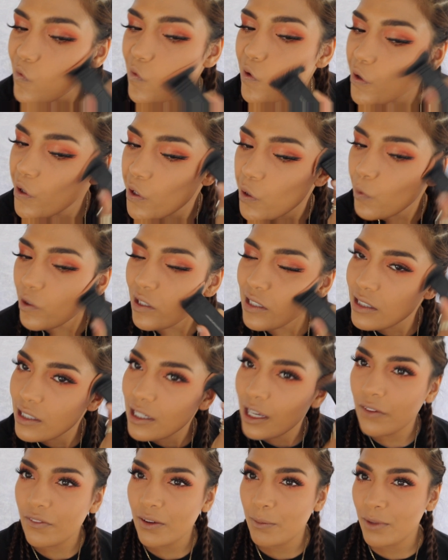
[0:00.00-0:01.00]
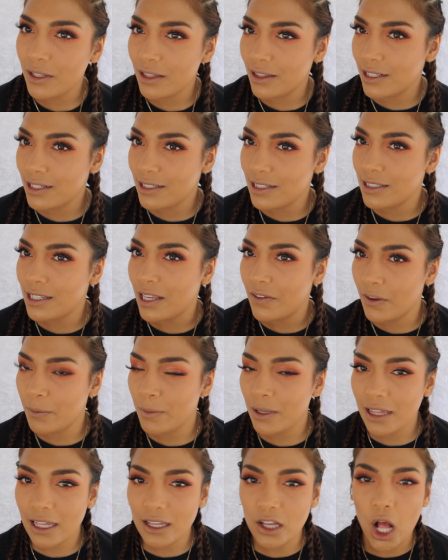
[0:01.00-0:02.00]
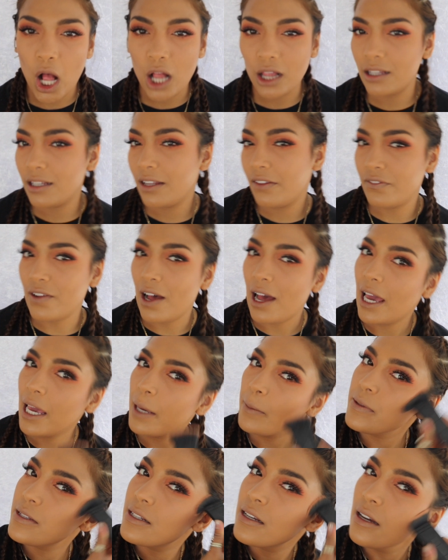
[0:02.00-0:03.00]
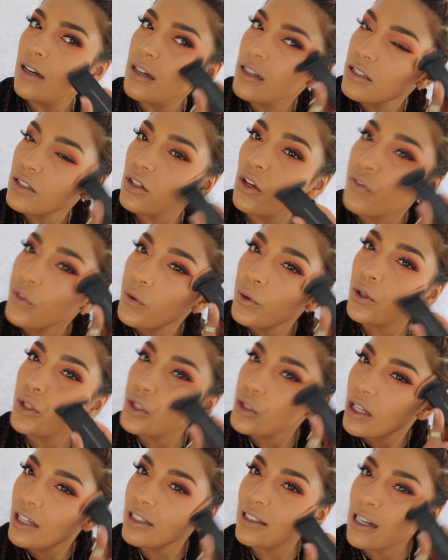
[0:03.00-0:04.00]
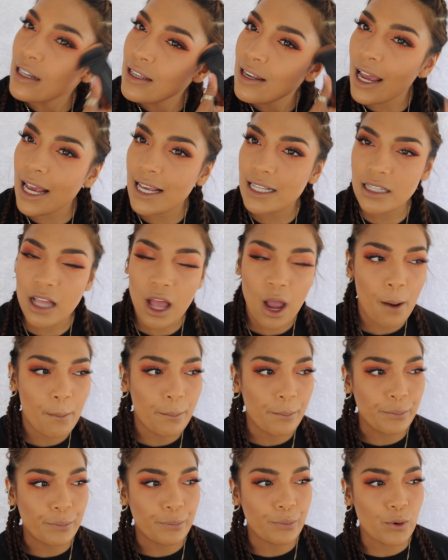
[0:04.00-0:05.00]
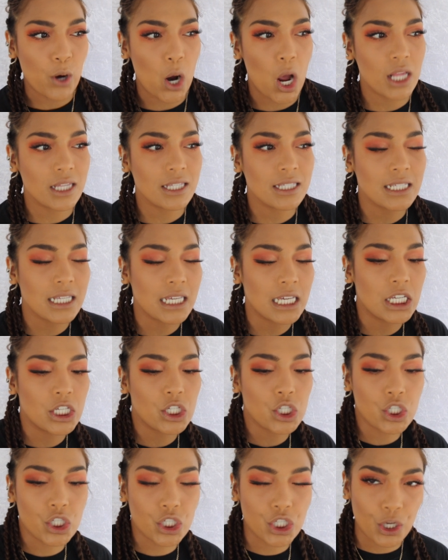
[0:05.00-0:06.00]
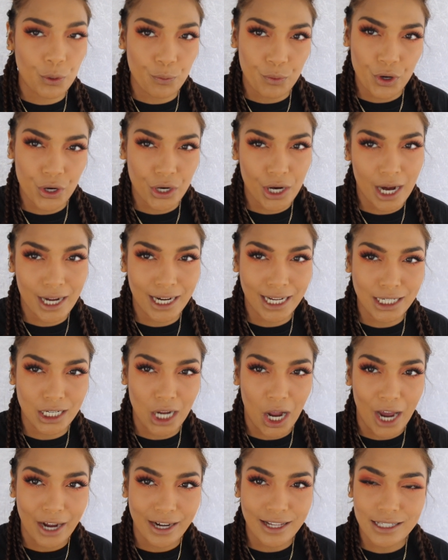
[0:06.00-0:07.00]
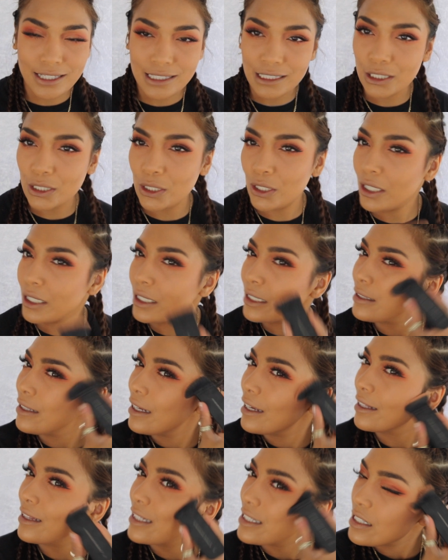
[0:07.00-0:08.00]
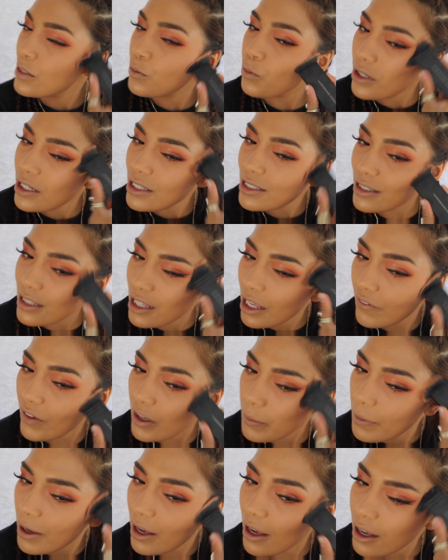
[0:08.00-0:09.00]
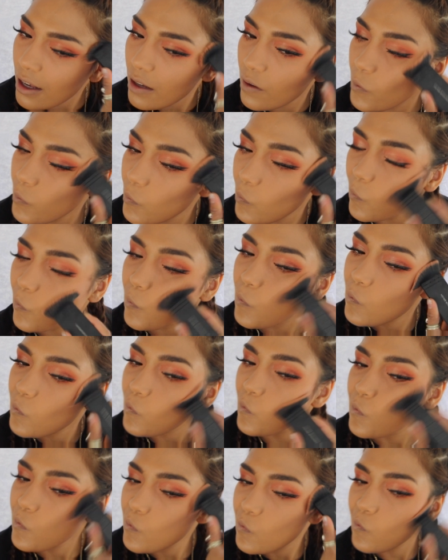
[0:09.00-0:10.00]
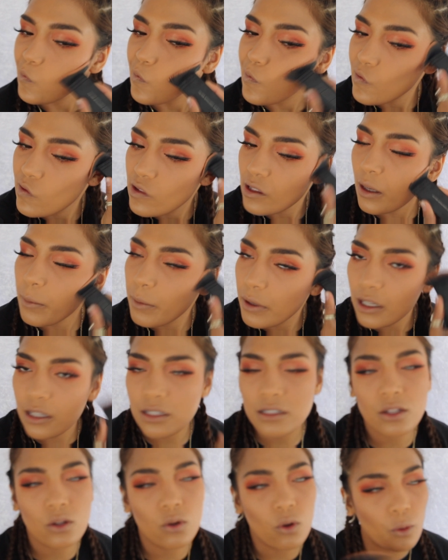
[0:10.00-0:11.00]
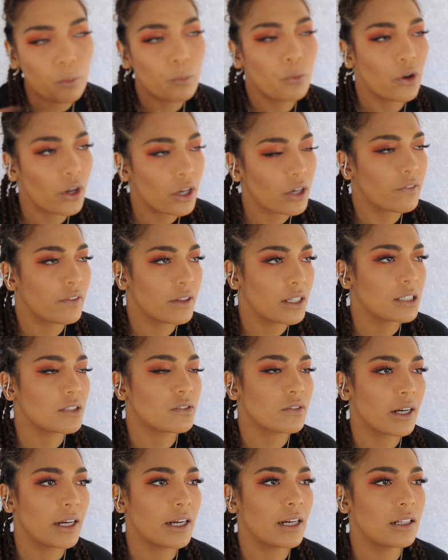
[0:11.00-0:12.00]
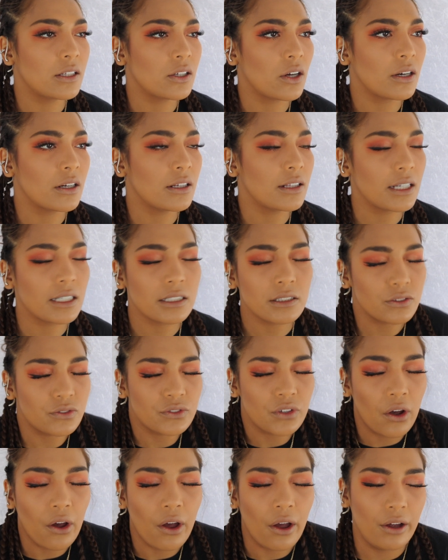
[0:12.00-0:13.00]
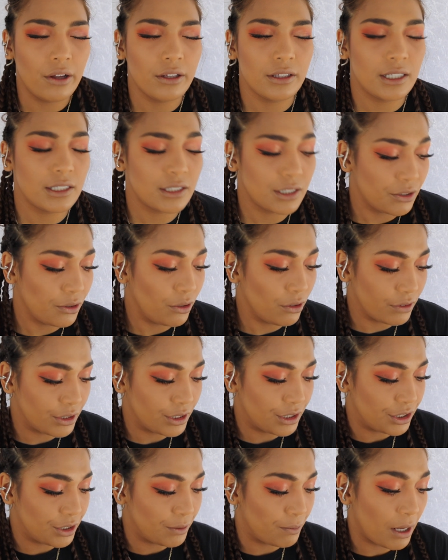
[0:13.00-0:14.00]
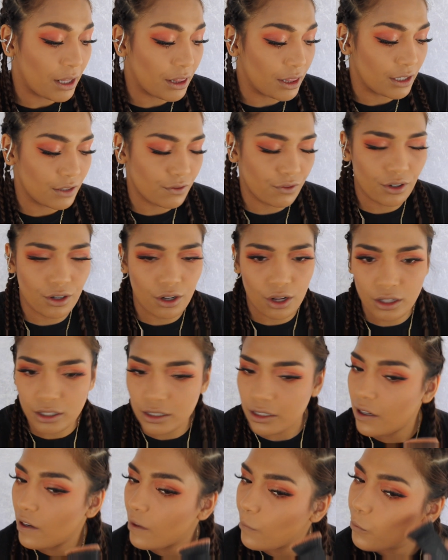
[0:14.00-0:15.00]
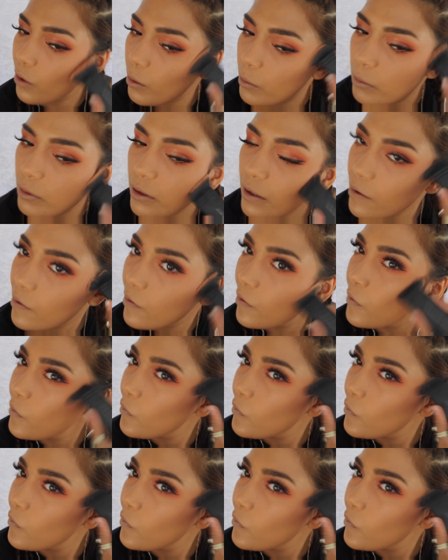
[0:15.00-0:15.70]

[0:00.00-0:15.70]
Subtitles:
You know what's giving me like holiday vibes? So if you want to do like that nice bronzy shimmer kind of goddess look, like this is what it's giving me. I bet that's the whole point of this, right, Donna? Like, duh. That's the whole reason she made this for holiday, probably.